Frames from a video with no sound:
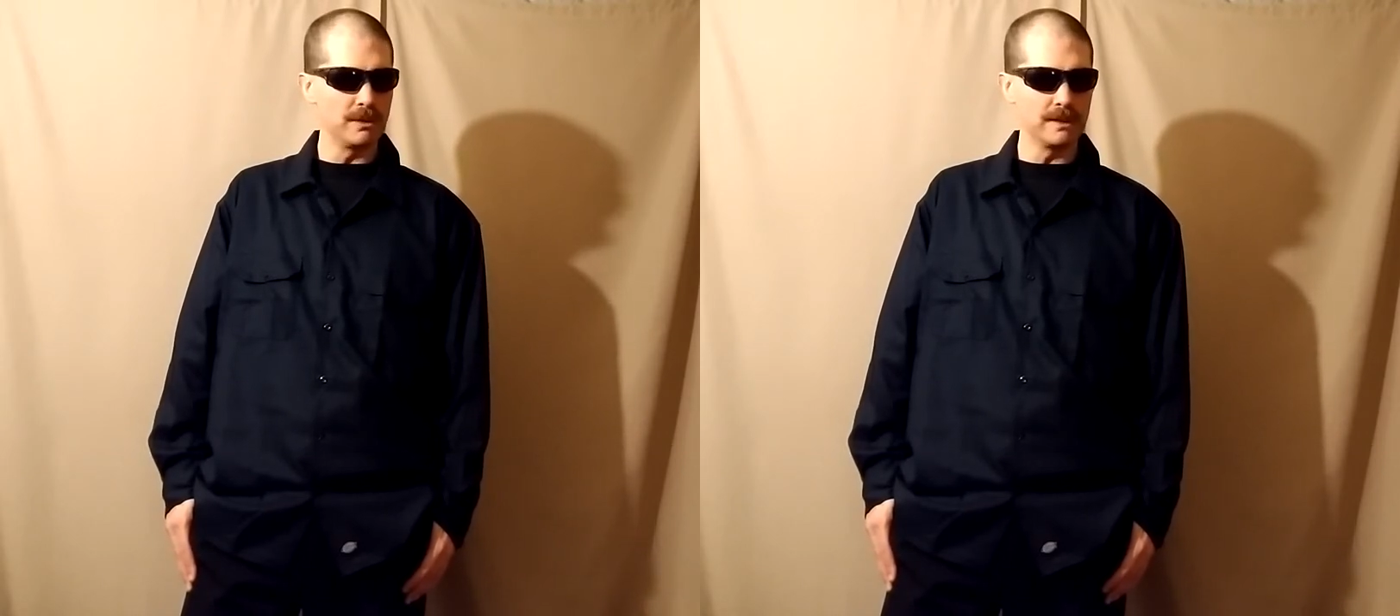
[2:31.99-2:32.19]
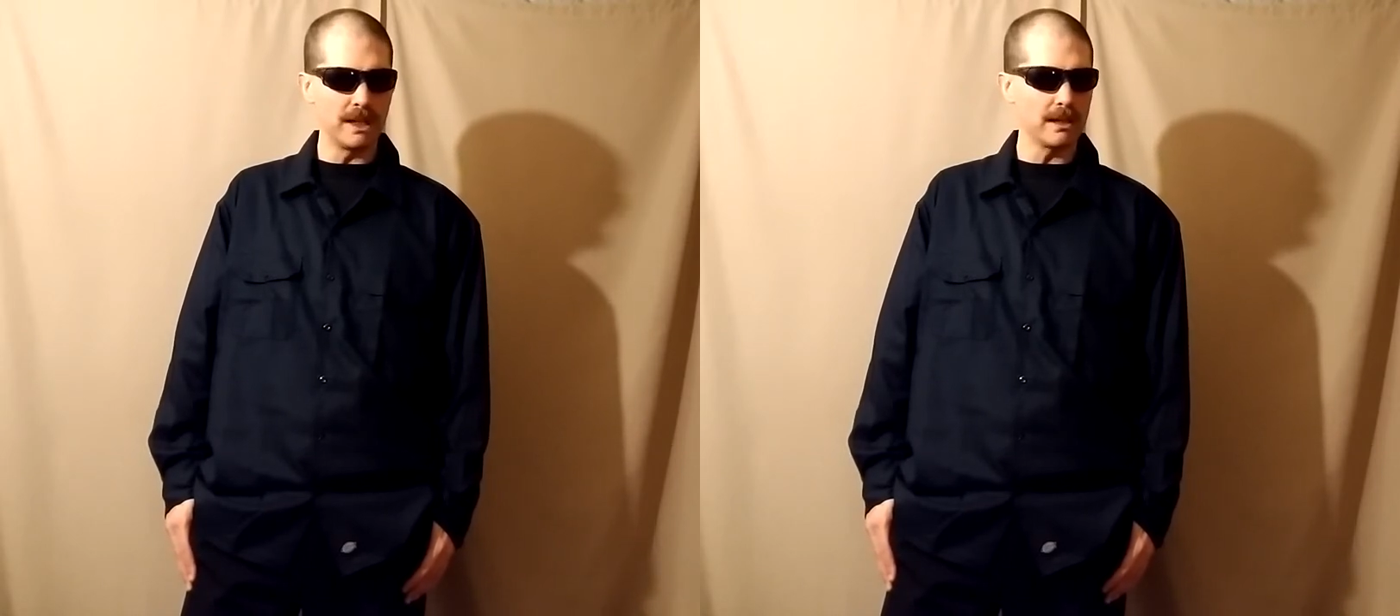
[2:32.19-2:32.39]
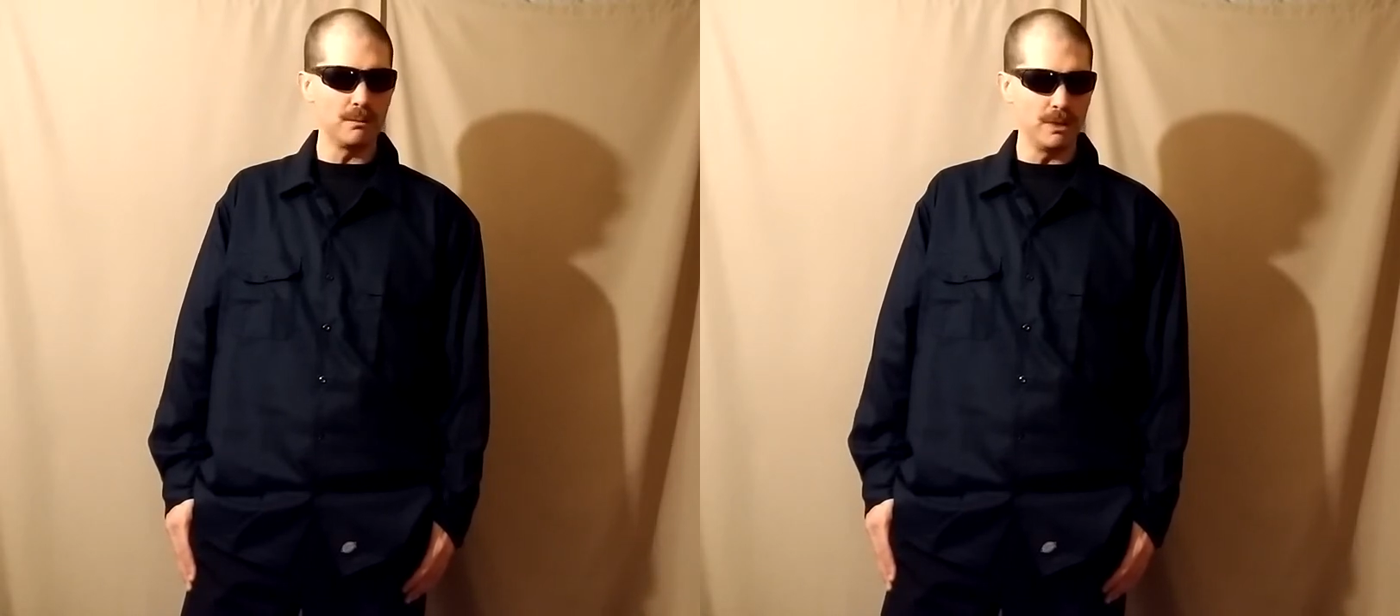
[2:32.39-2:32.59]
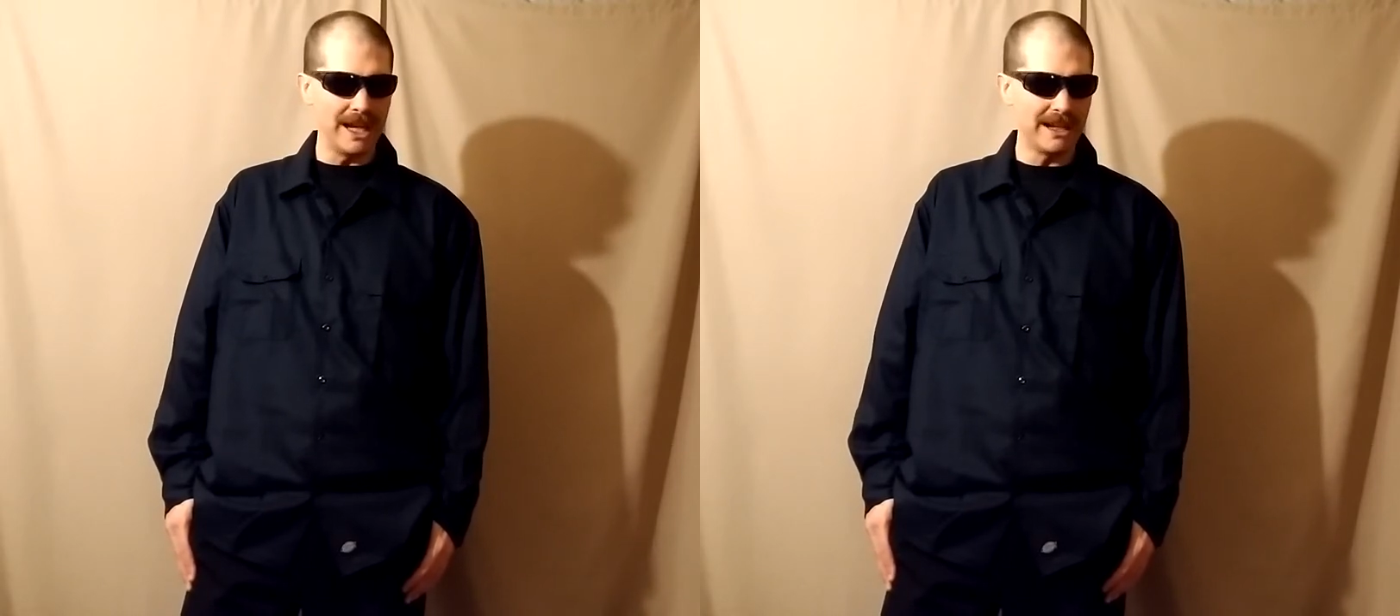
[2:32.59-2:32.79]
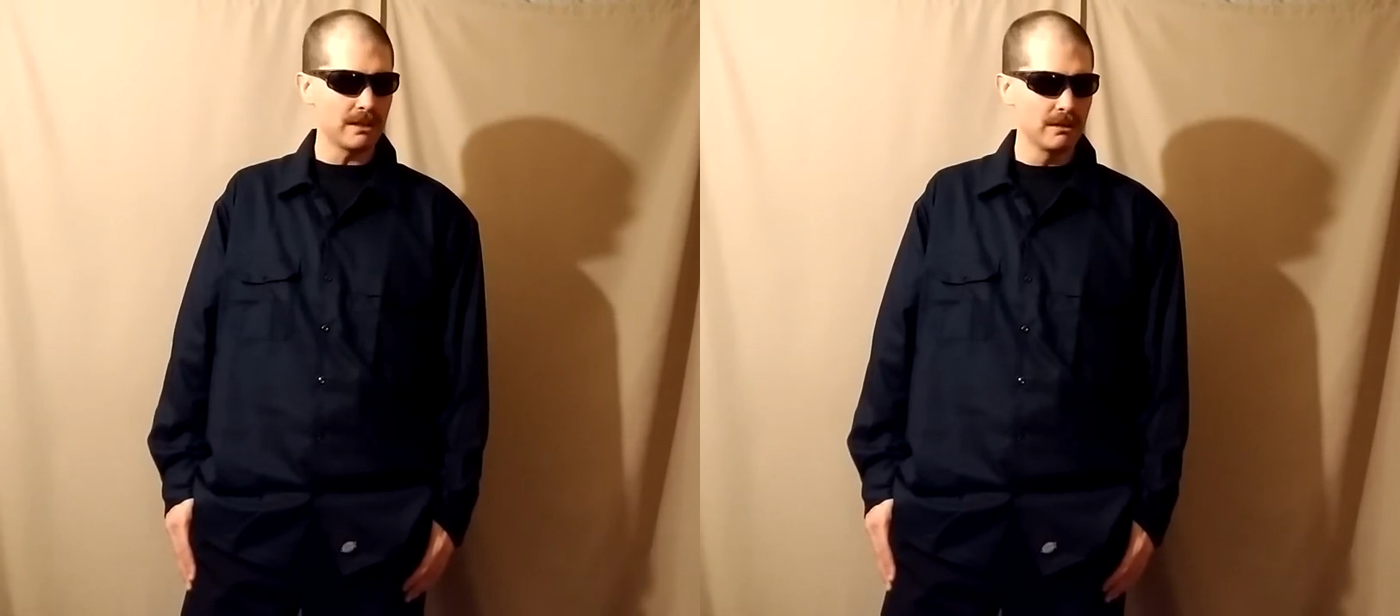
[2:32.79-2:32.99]
He's not a
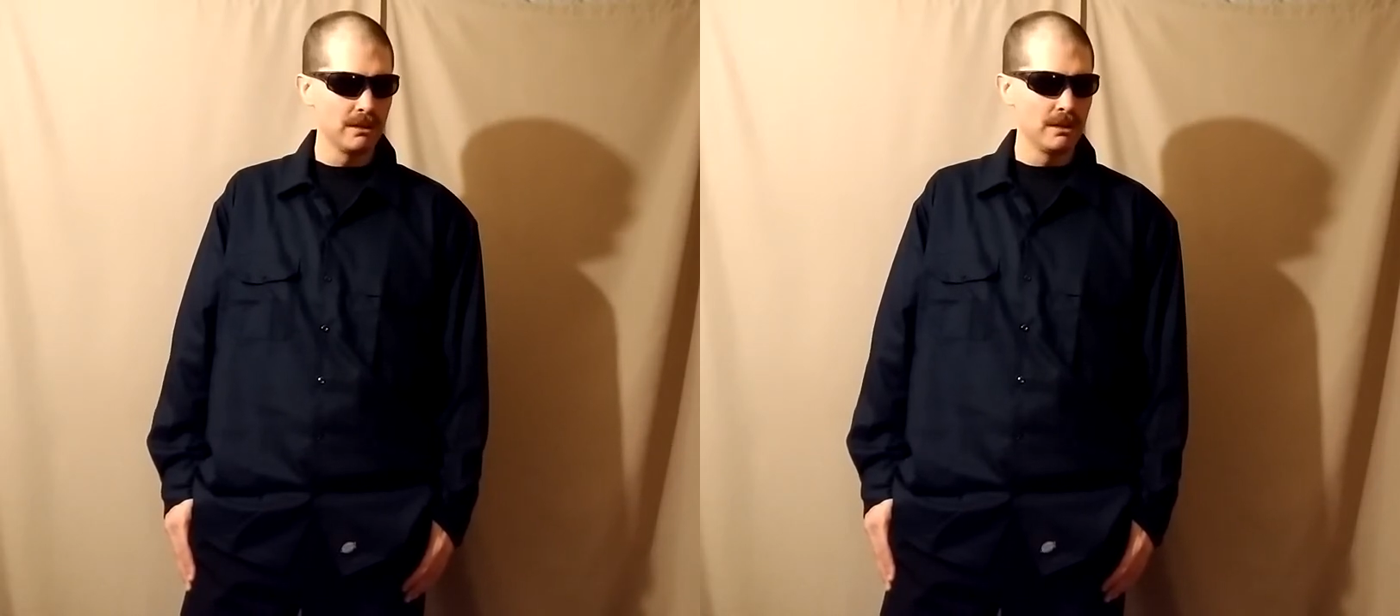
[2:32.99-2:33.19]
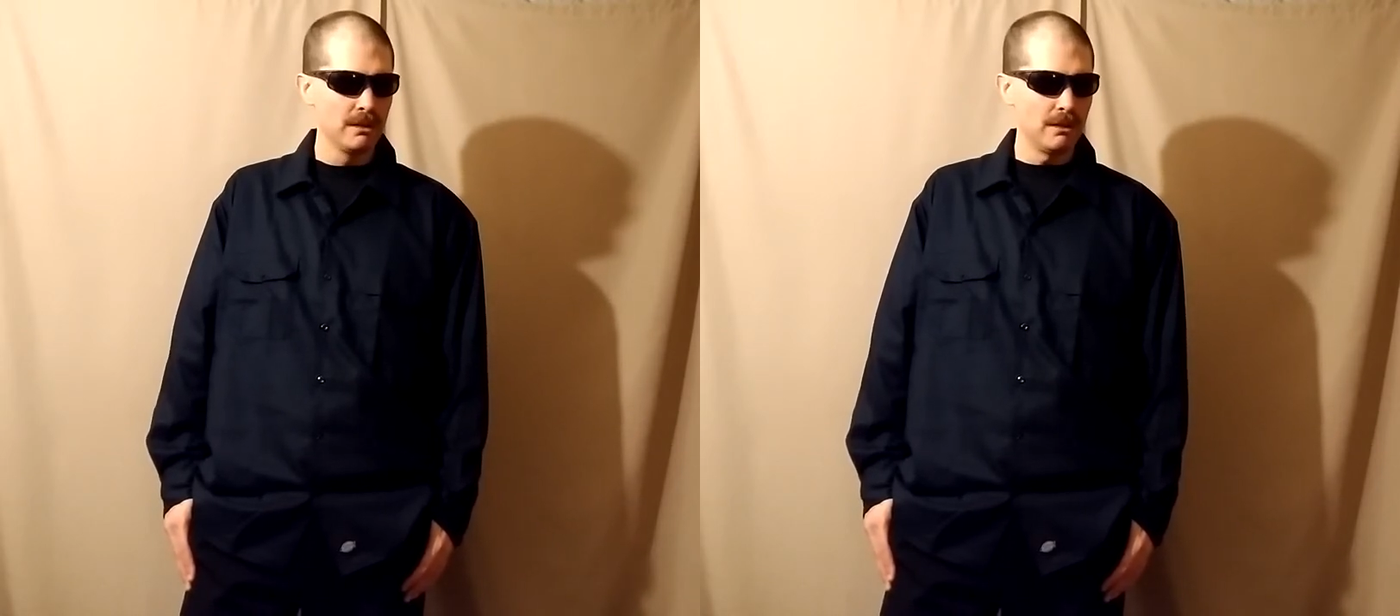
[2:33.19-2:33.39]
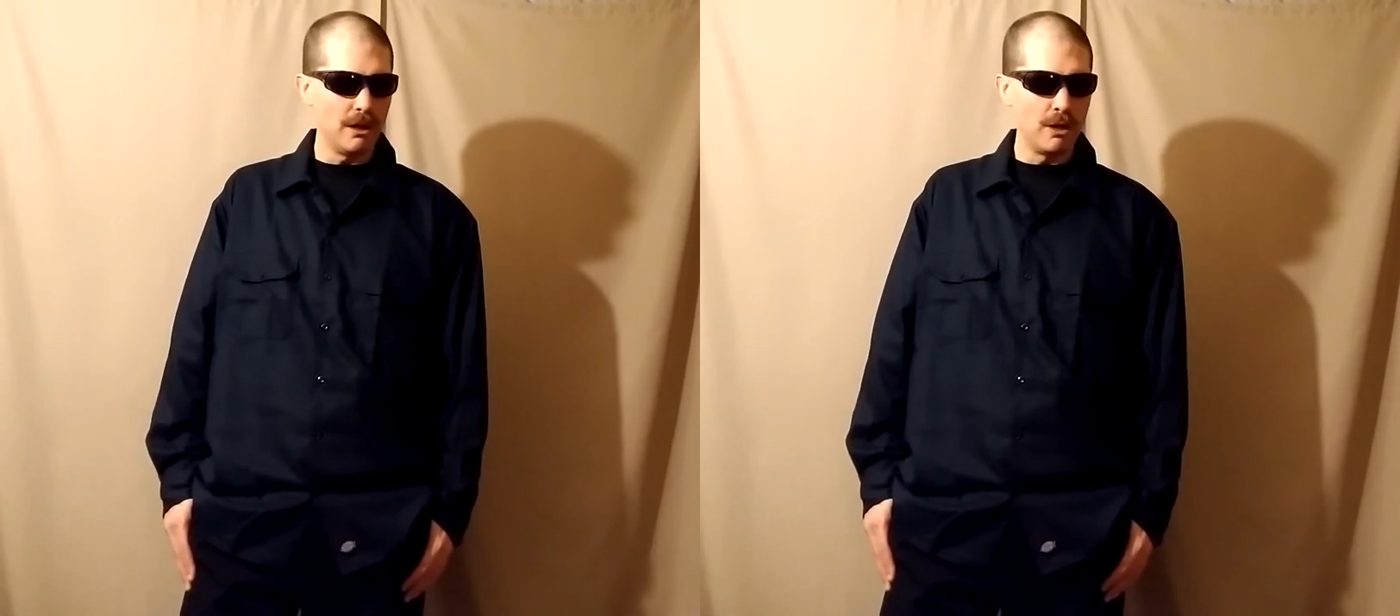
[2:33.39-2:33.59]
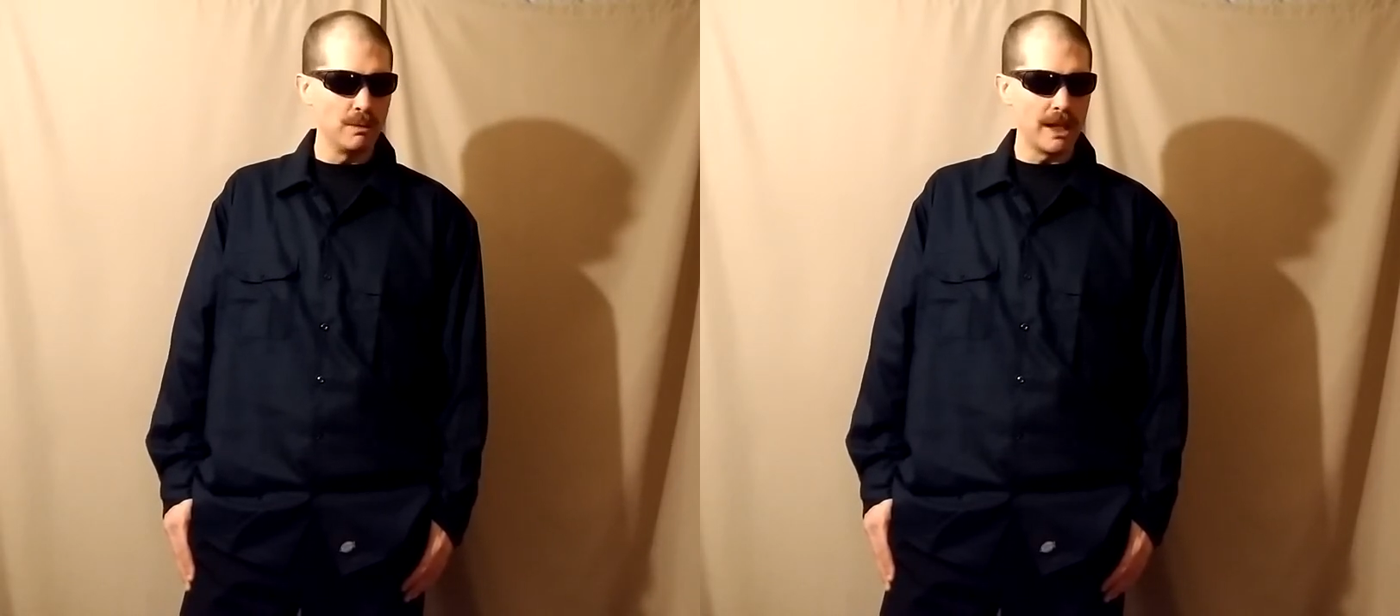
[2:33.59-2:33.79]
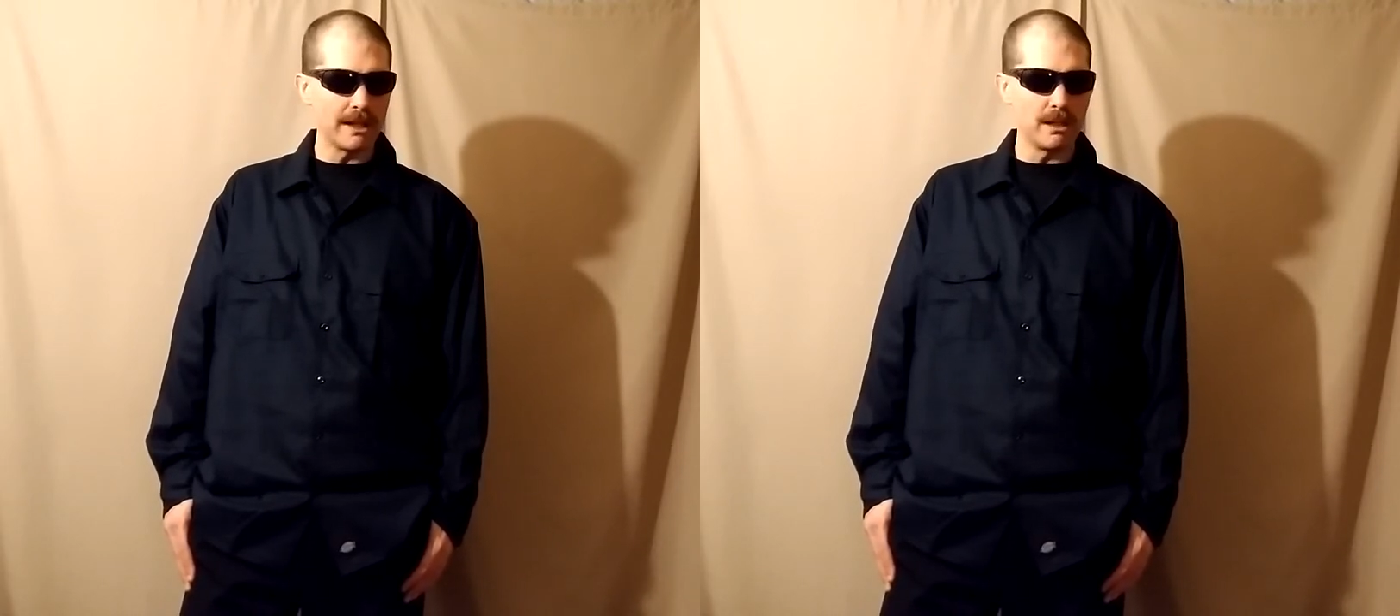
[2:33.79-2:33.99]
black, all
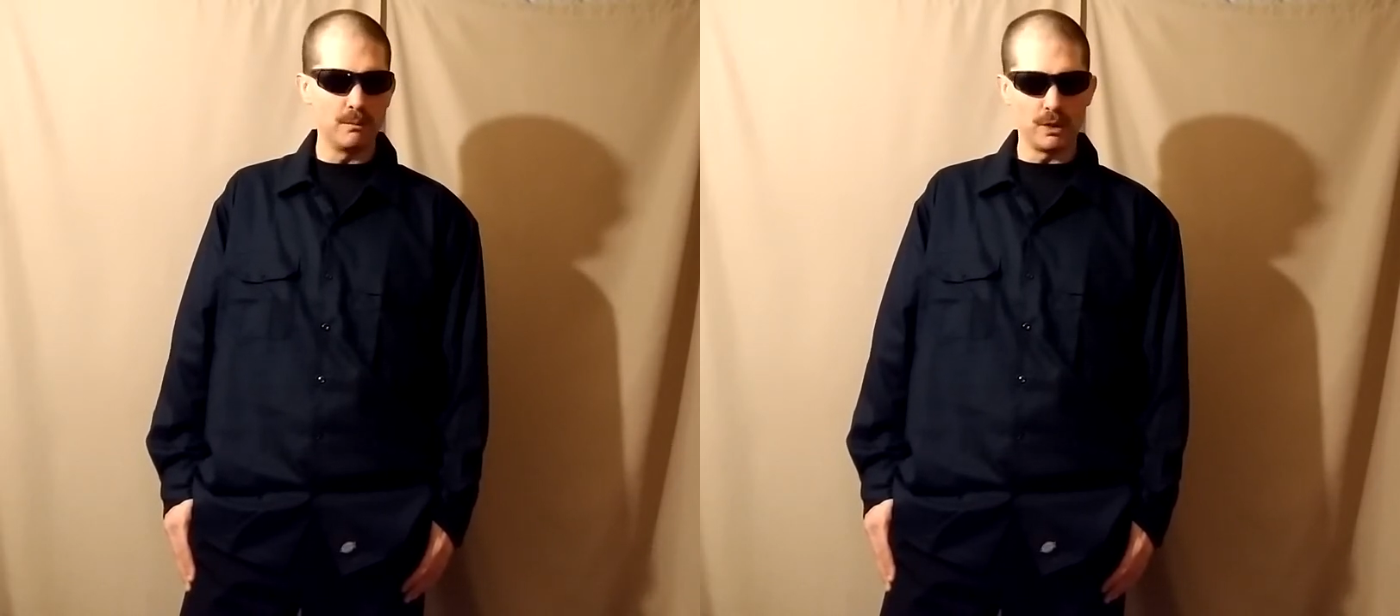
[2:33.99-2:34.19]
black on